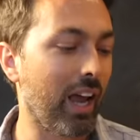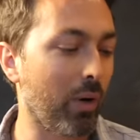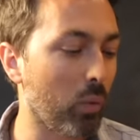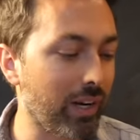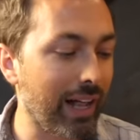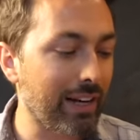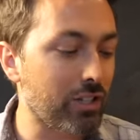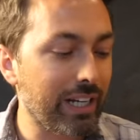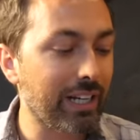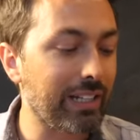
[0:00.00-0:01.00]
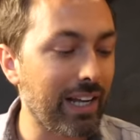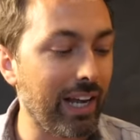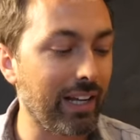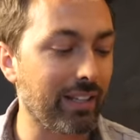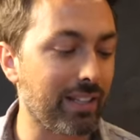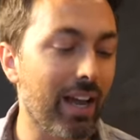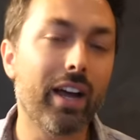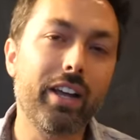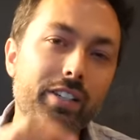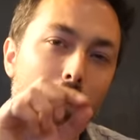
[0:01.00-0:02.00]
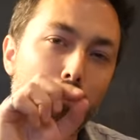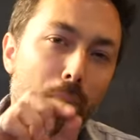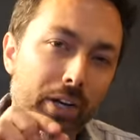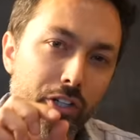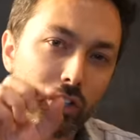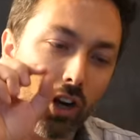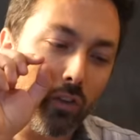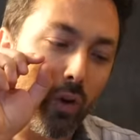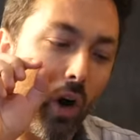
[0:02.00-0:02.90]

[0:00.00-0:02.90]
And what it actually contains is a bunch of